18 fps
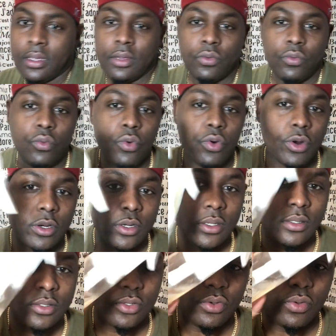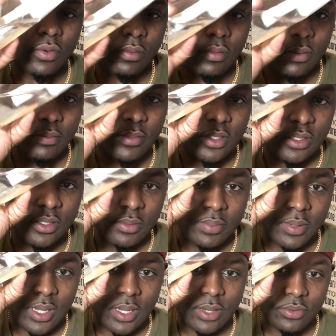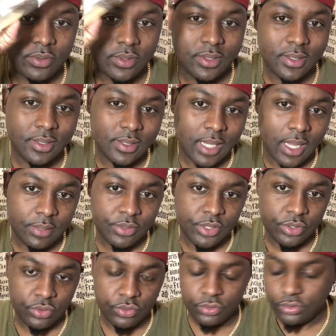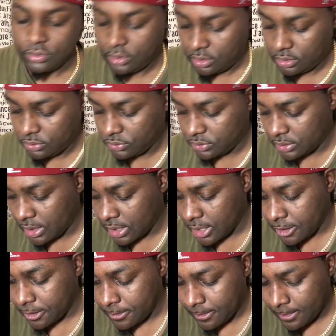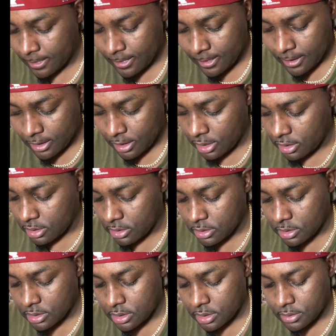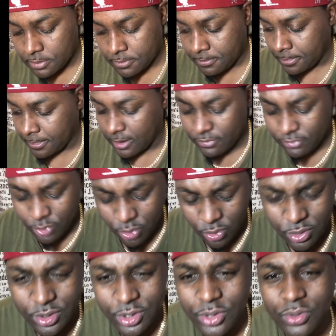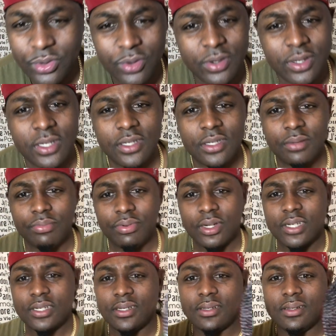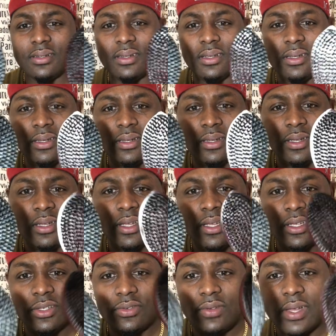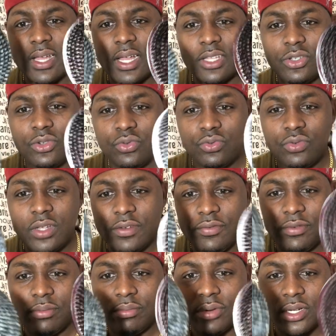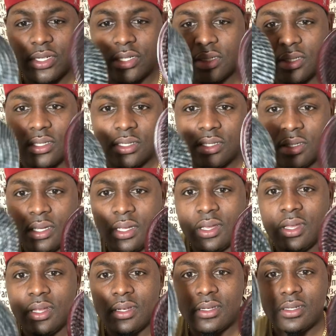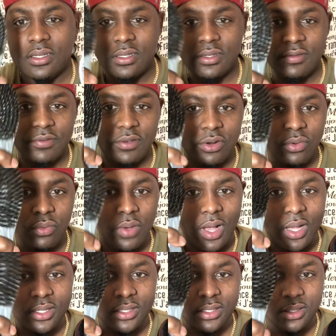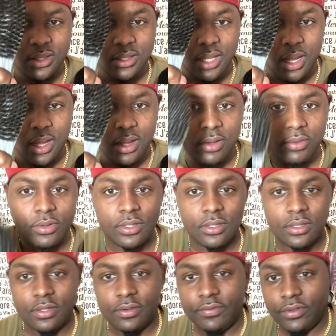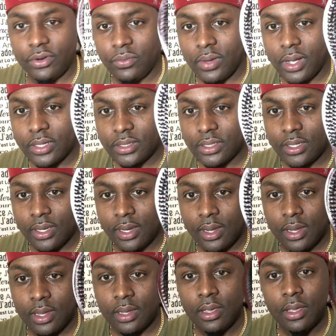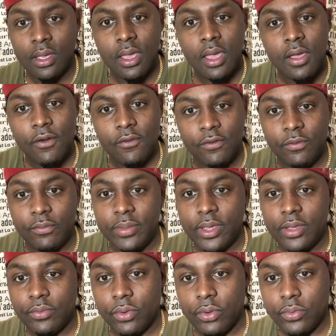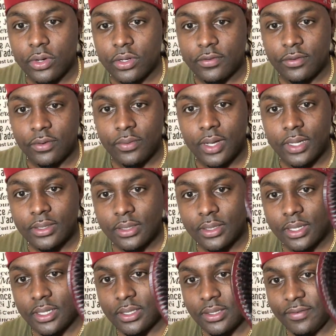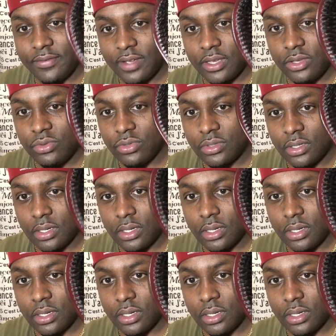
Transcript: Water, so Mr. Bottle, this is optional, you can use that. Of course you're gonna need your brushes. So I got two different brushes. This is for the washing style, this is for the wash and lay. For me, what works for the wash and lay is if I use